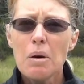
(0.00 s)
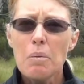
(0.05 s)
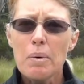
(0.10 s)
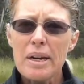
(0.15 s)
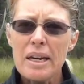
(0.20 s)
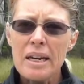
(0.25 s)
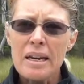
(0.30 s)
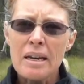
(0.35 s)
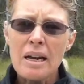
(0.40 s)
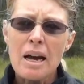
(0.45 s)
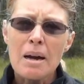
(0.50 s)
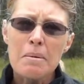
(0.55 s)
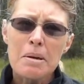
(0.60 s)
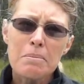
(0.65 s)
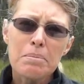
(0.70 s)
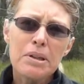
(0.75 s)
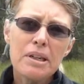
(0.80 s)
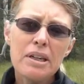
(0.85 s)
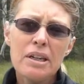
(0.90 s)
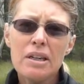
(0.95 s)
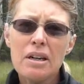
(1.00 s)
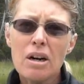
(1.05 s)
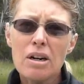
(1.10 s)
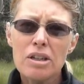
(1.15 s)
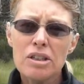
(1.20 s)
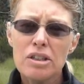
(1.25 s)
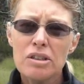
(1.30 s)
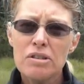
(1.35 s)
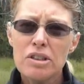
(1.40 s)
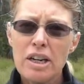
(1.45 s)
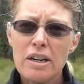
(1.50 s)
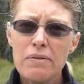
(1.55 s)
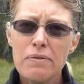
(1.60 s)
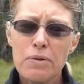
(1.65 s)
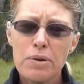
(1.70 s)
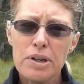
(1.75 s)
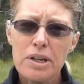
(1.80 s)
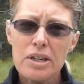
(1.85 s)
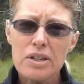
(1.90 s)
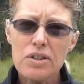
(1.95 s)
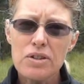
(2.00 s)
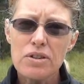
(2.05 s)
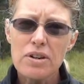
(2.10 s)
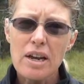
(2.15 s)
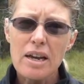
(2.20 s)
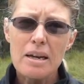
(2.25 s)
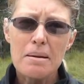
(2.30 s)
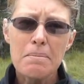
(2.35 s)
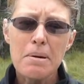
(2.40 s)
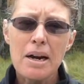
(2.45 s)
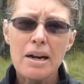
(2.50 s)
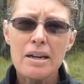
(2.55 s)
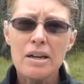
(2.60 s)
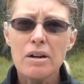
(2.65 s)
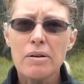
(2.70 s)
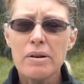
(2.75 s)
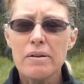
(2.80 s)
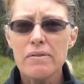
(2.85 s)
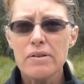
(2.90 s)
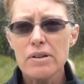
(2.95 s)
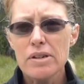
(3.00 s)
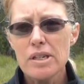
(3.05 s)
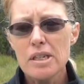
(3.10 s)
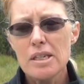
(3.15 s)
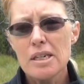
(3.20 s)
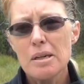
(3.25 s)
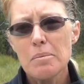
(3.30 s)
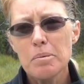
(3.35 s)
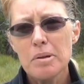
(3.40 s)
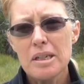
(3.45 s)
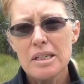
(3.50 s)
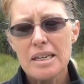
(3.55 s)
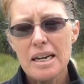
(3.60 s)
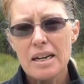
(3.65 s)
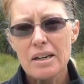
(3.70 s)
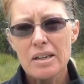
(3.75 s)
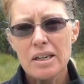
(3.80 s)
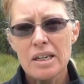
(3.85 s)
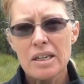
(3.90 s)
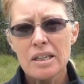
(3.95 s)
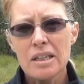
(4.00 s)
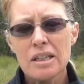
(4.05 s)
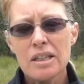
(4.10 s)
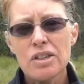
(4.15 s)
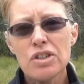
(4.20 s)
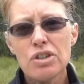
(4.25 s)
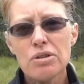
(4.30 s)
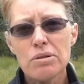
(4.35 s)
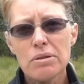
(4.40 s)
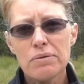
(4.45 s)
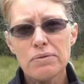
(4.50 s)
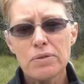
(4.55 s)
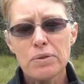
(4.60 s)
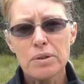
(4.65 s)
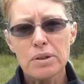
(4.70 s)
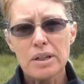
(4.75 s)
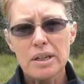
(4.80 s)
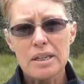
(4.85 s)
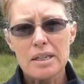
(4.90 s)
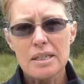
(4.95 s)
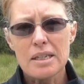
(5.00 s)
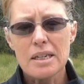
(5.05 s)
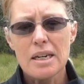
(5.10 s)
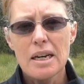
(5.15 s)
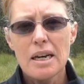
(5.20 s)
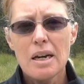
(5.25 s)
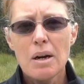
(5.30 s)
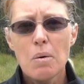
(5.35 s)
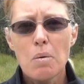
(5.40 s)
we completed our day 4 yesterday by going very steeply downhill into a forest,